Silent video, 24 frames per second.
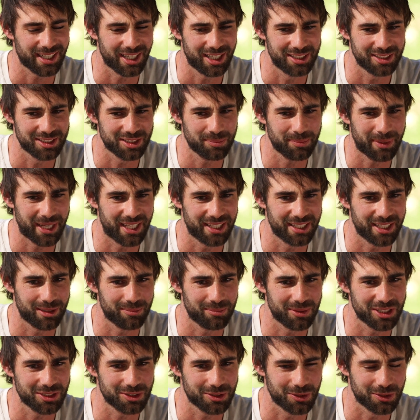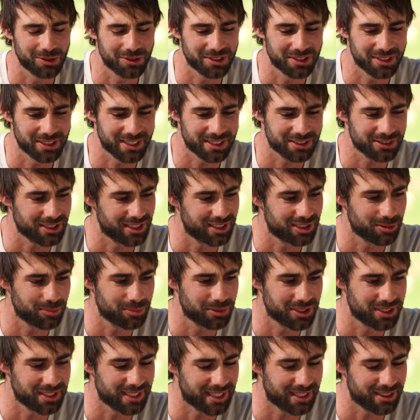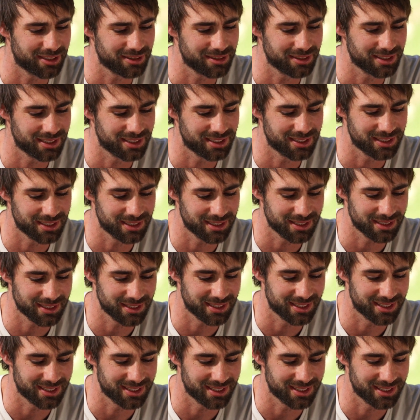kind of just patted at my shoulder, like trying to put it out, and uh,